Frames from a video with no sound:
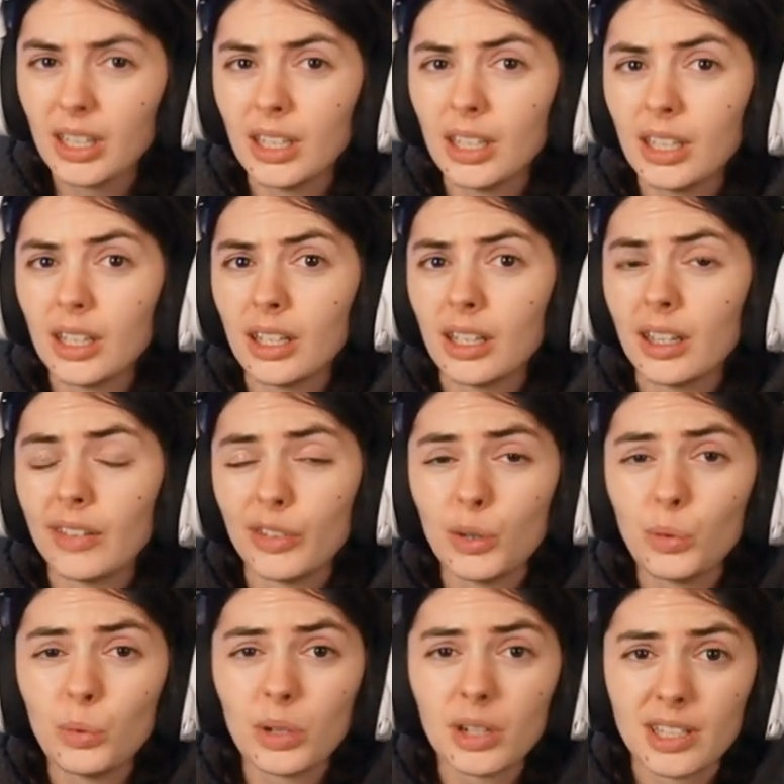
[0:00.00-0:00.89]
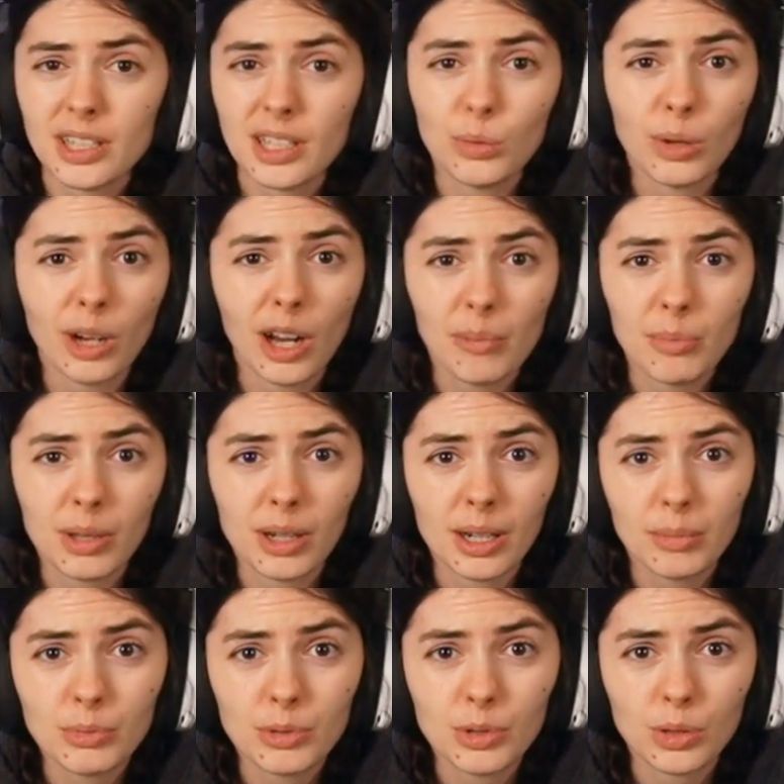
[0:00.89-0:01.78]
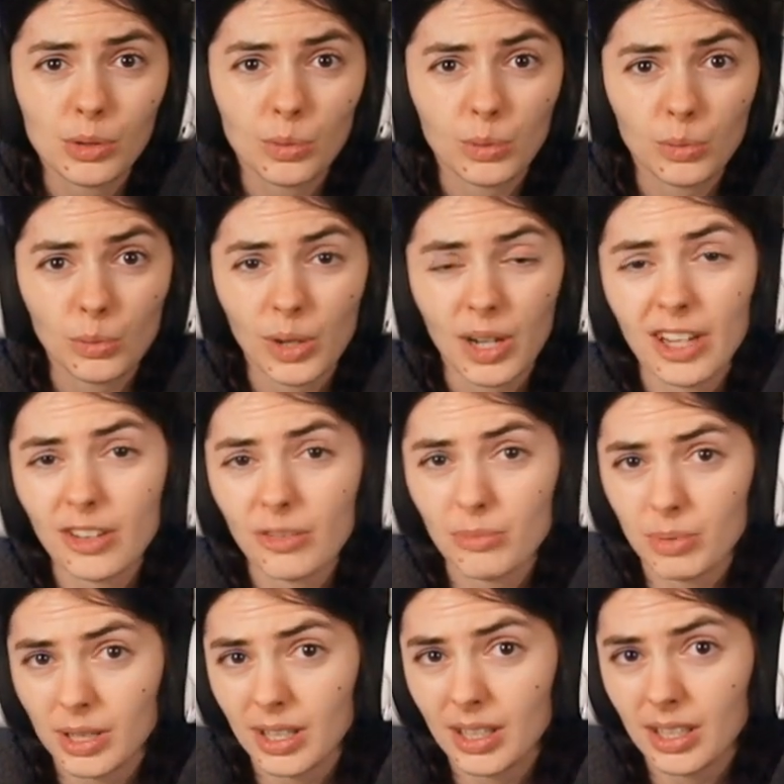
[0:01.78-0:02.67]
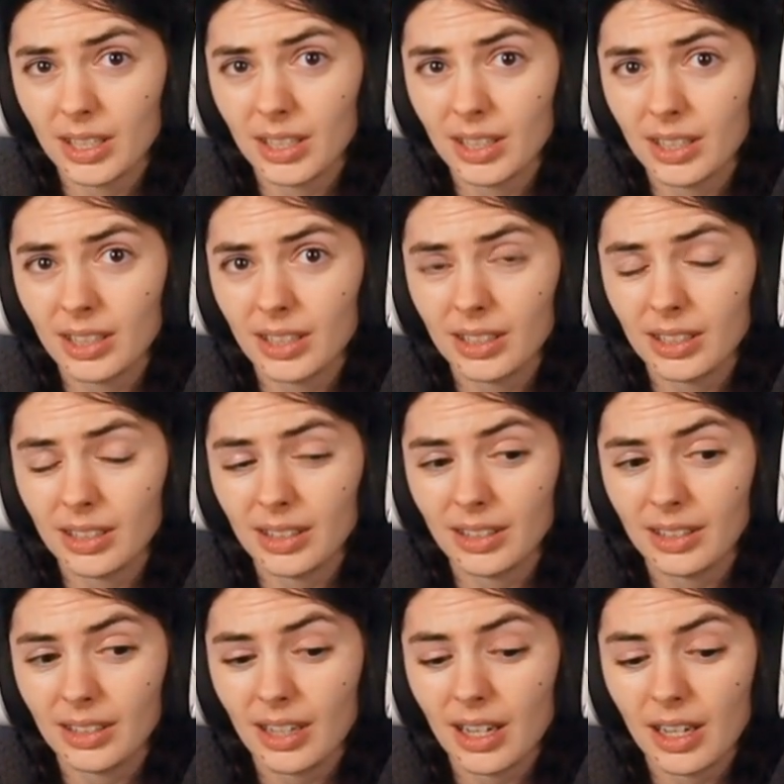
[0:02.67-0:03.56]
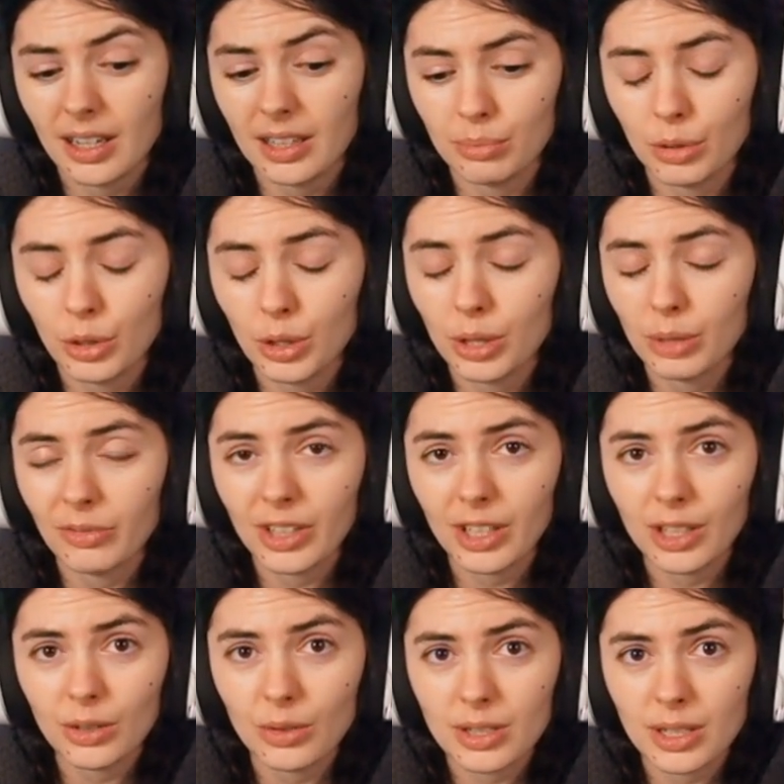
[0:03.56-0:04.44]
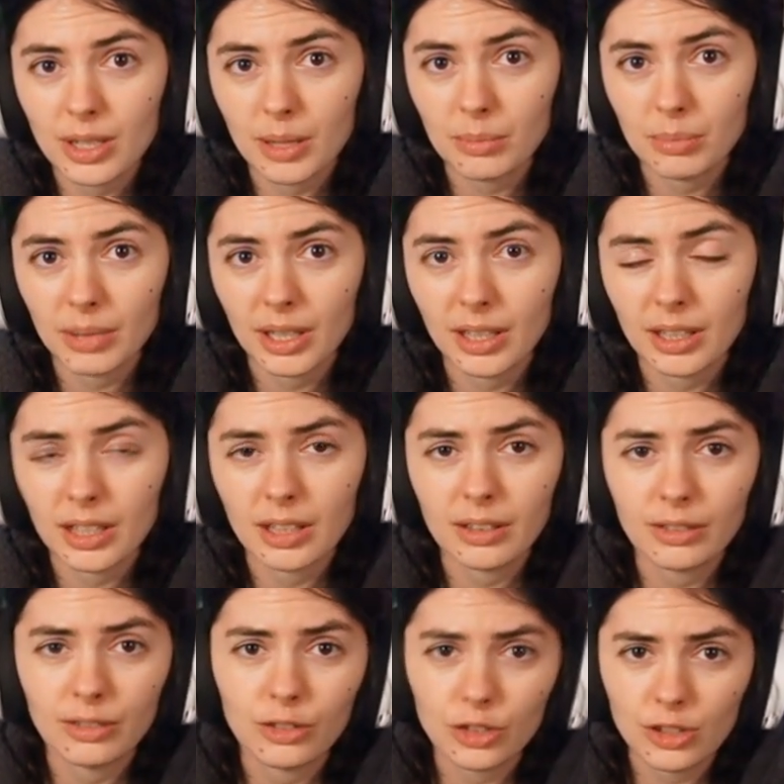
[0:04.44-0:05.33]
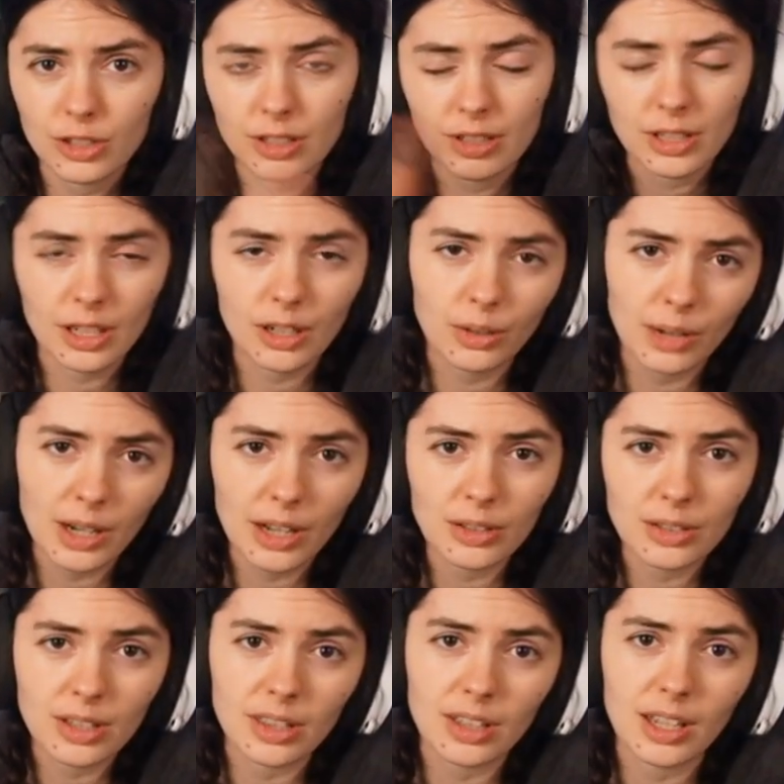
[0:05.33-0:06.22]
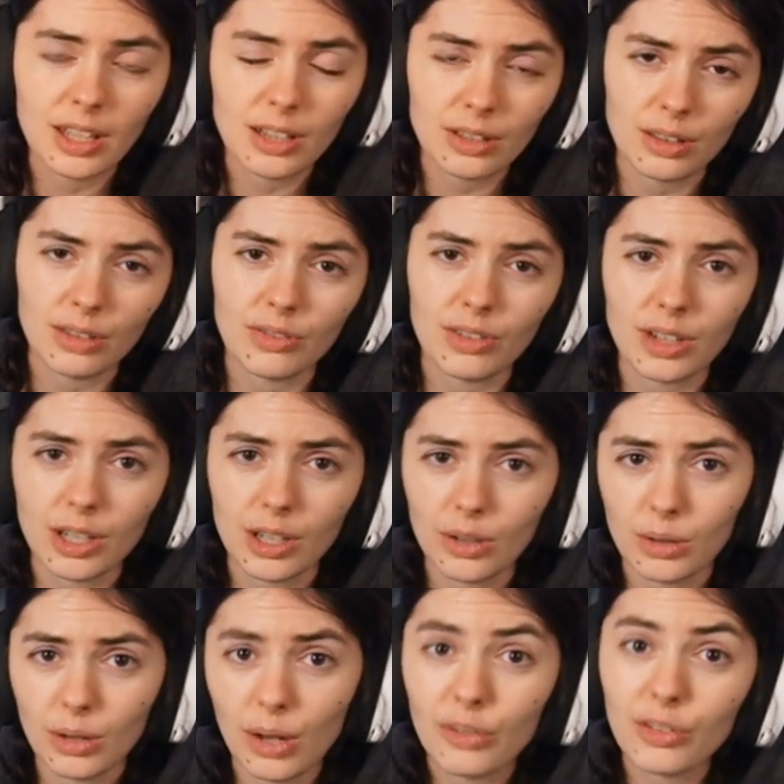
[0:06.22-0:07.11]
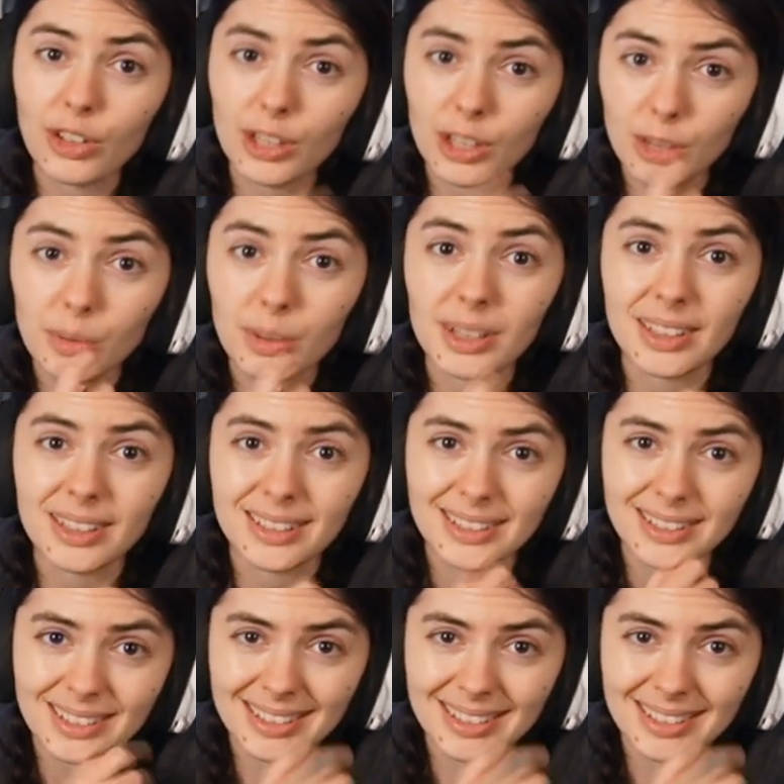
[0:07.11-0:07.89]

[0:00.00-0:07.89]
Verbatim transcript: If you want to see what I've been up to and why I've been not putting videos up lately, stick around to the end of the video and I'll fill you in.